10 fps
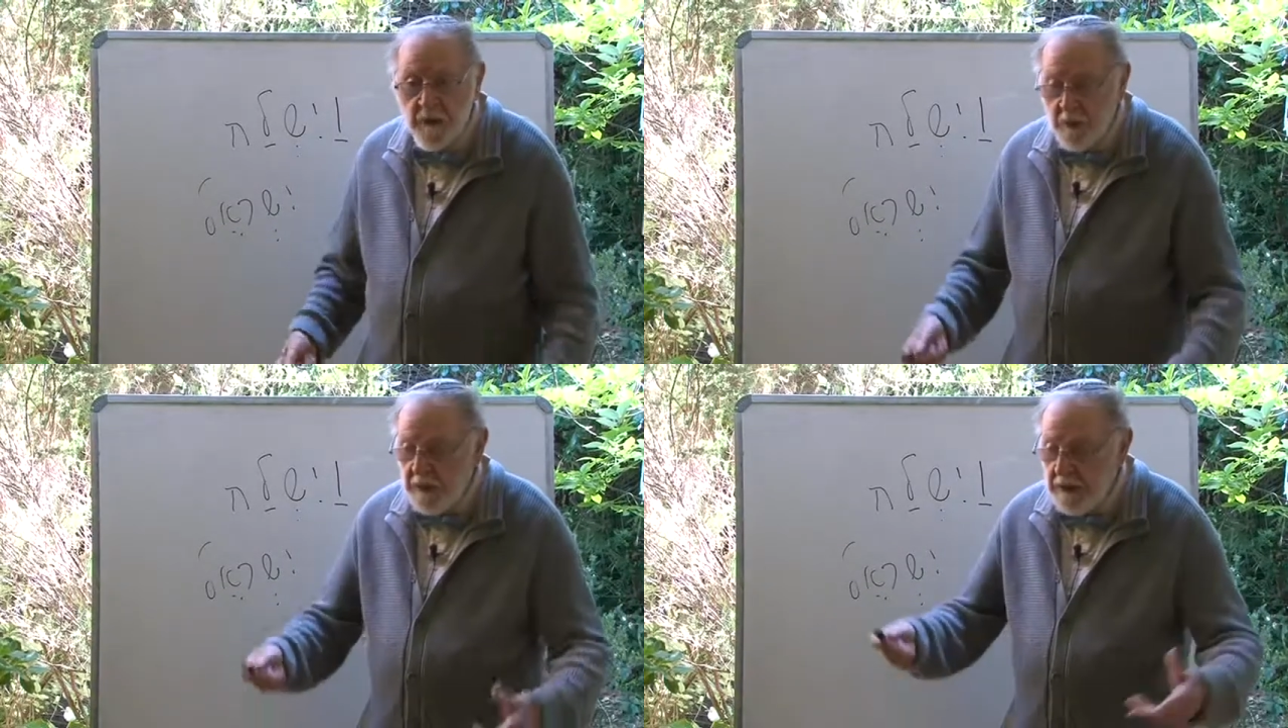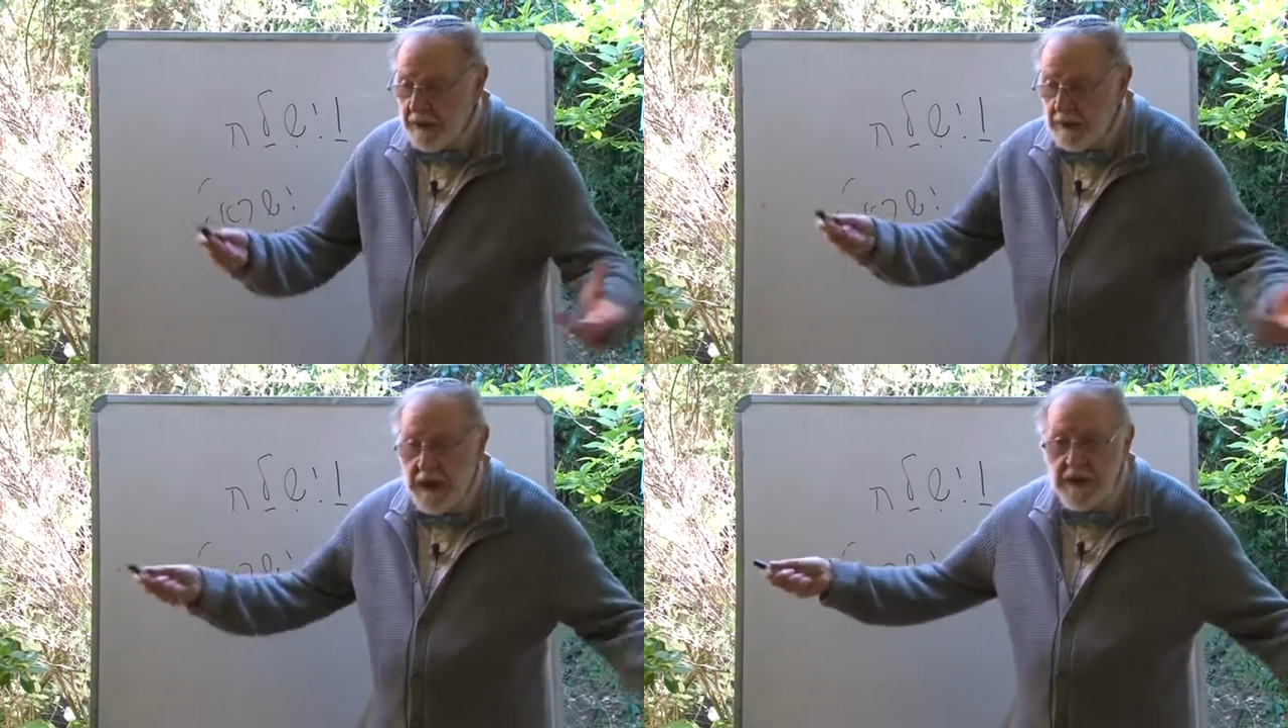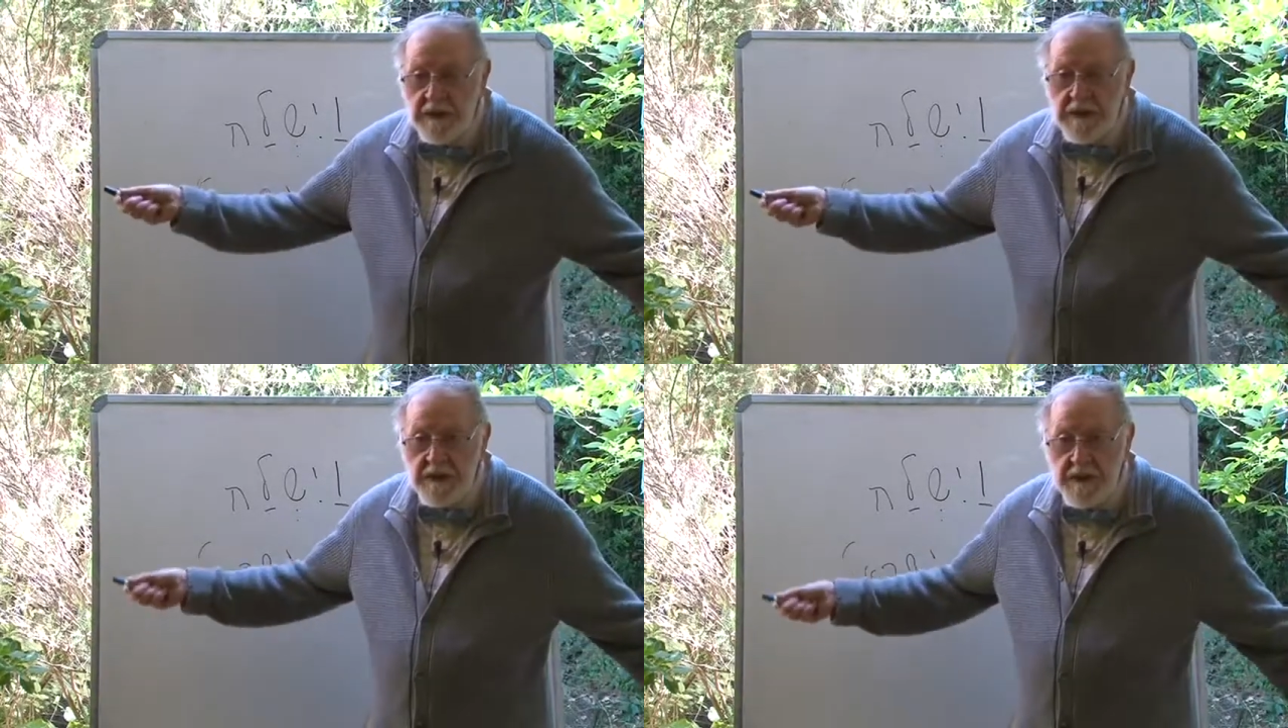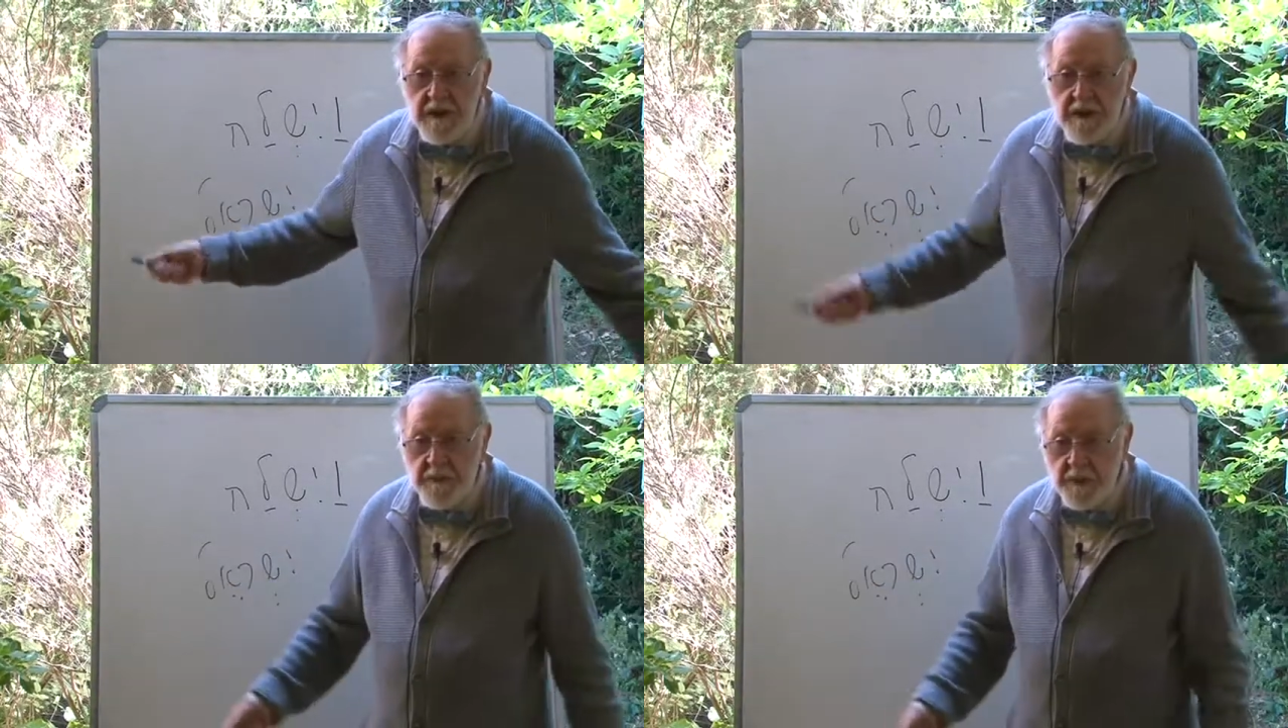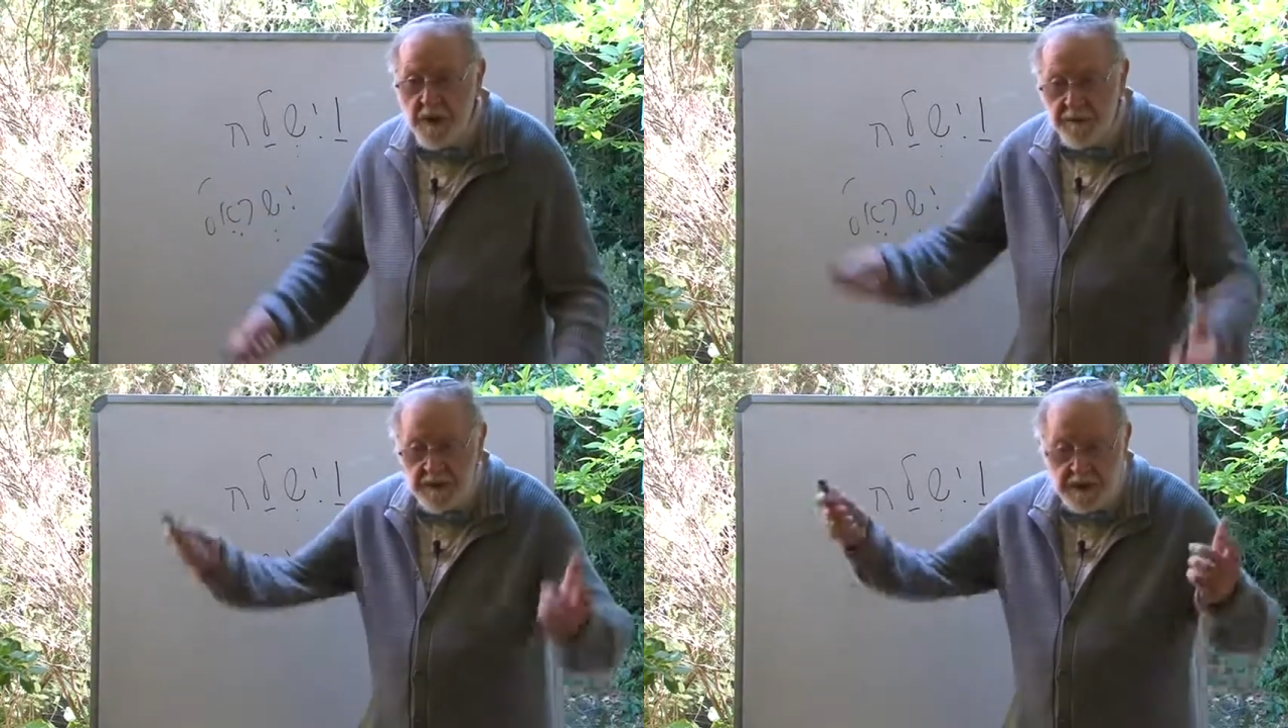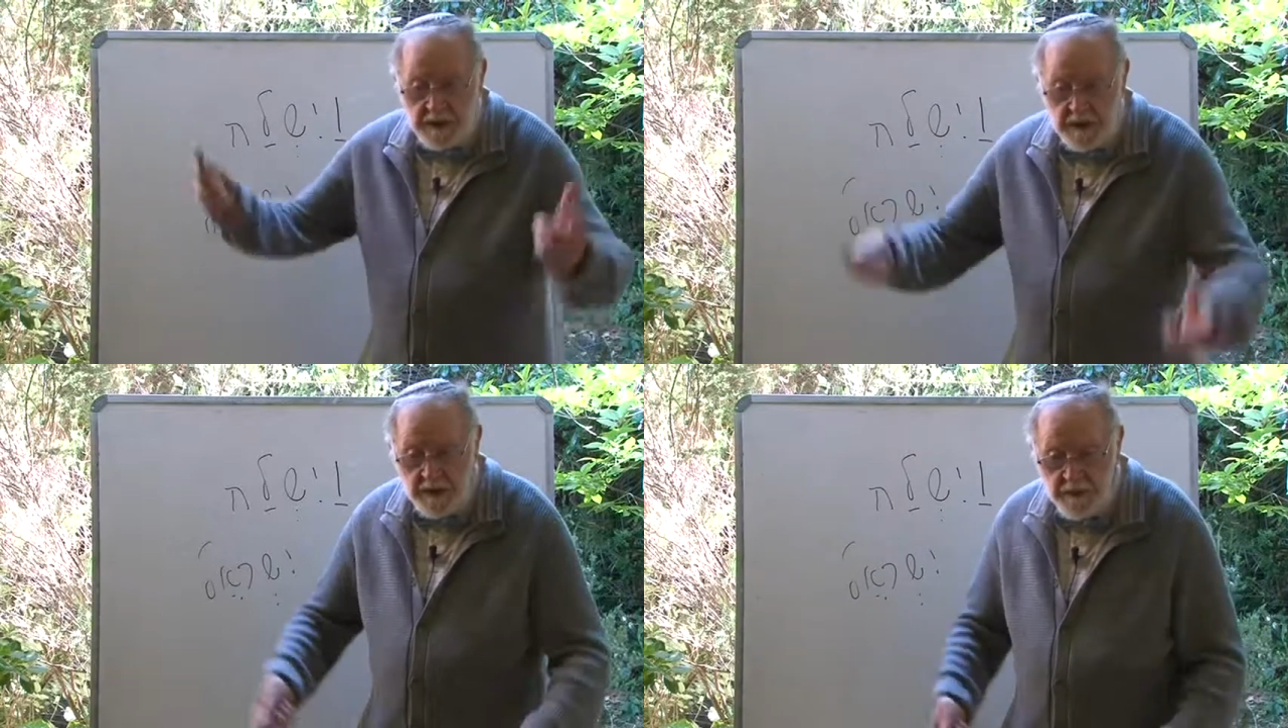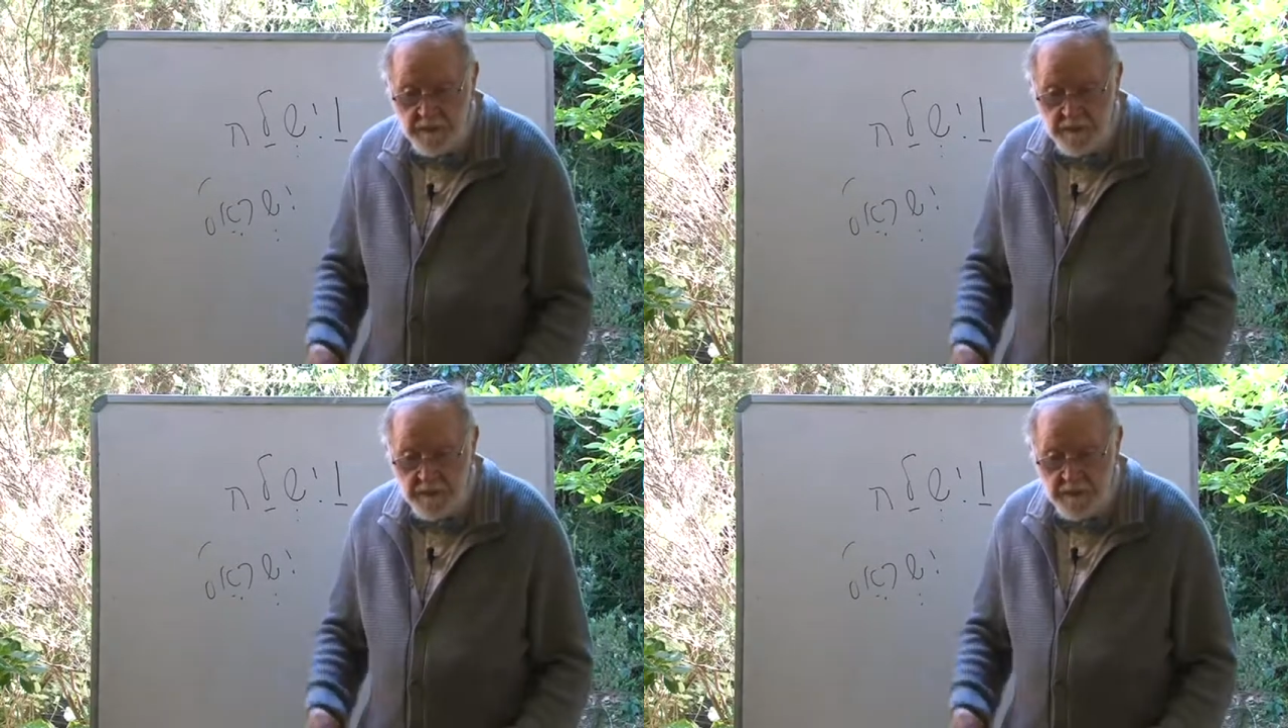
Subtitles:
It is in the prophecy